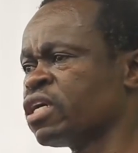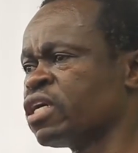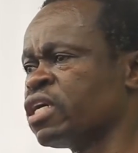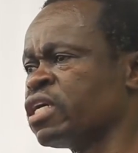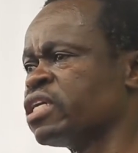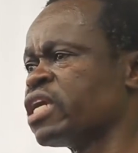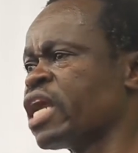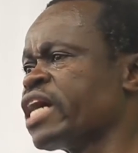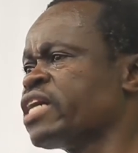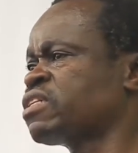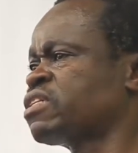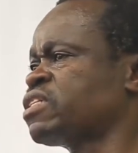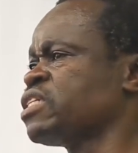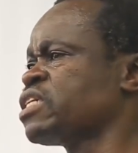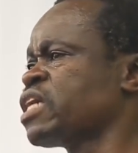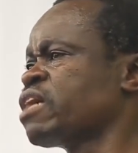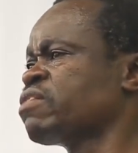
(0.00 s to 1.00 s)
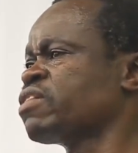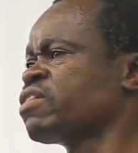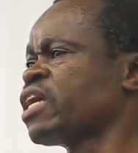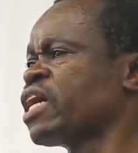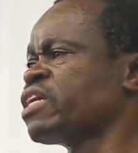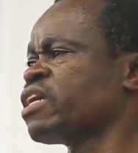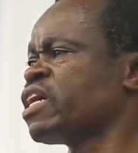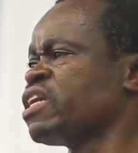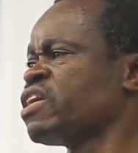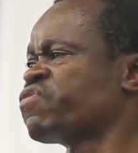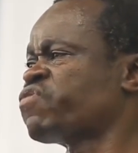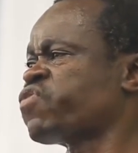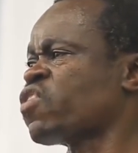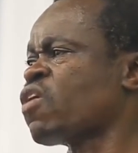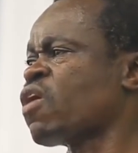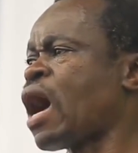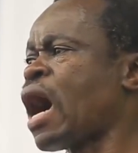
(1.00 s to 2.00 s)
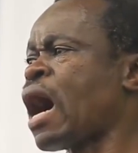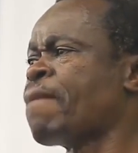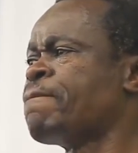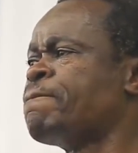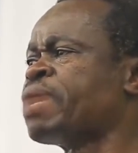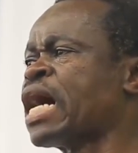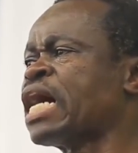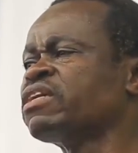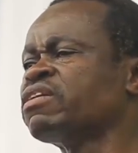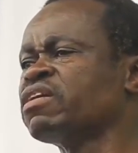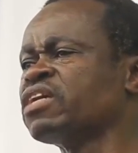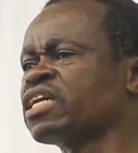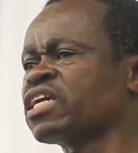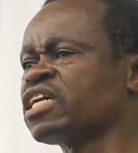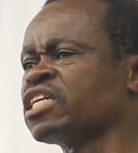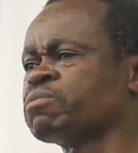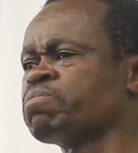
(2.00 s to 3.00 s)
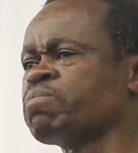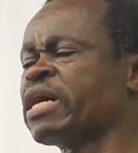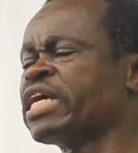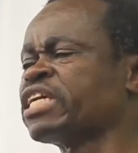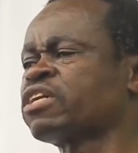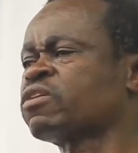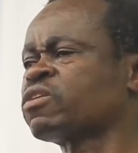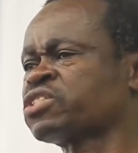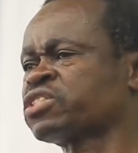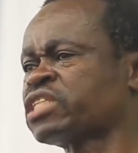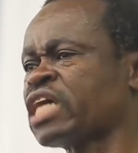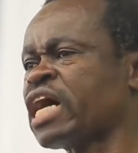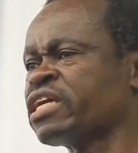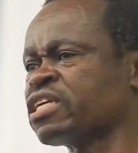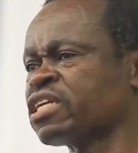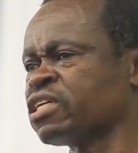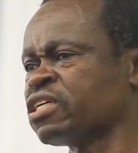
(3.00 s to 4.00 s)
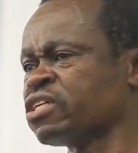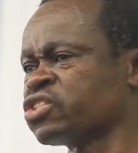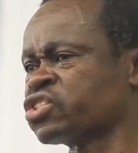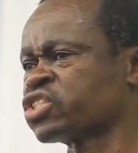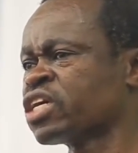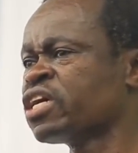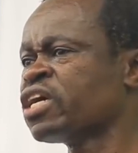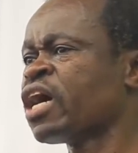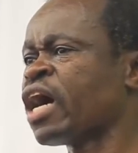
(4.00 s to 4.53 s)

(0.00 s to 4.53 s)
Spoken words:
in 1984 abandoning his medical studies